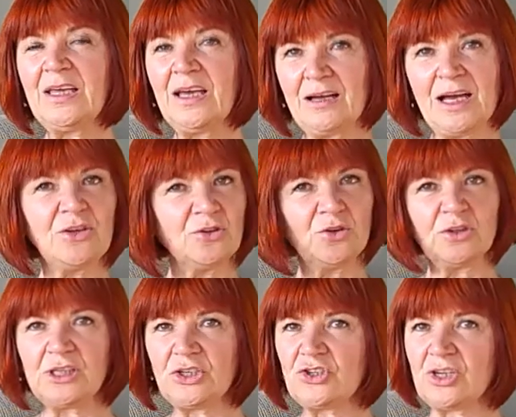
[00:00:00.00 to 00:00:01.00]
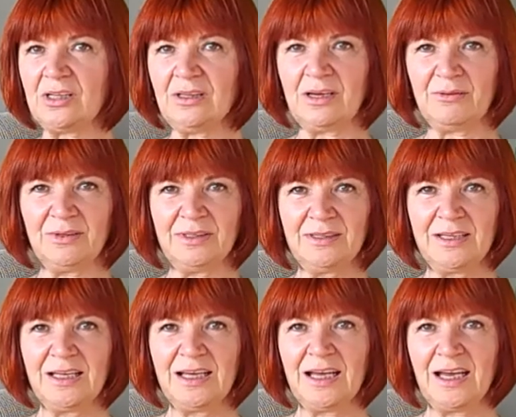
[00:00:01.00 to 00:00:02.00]
Yeah, I totally shut down.
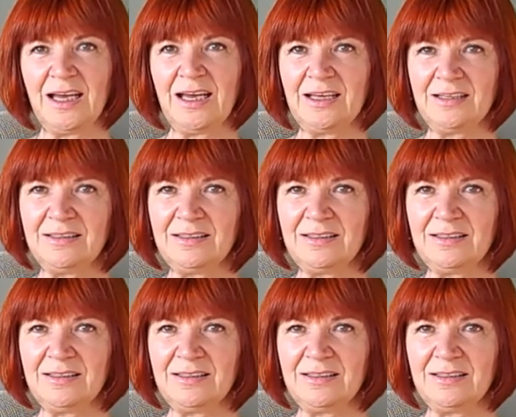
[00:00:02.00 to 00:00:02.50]
And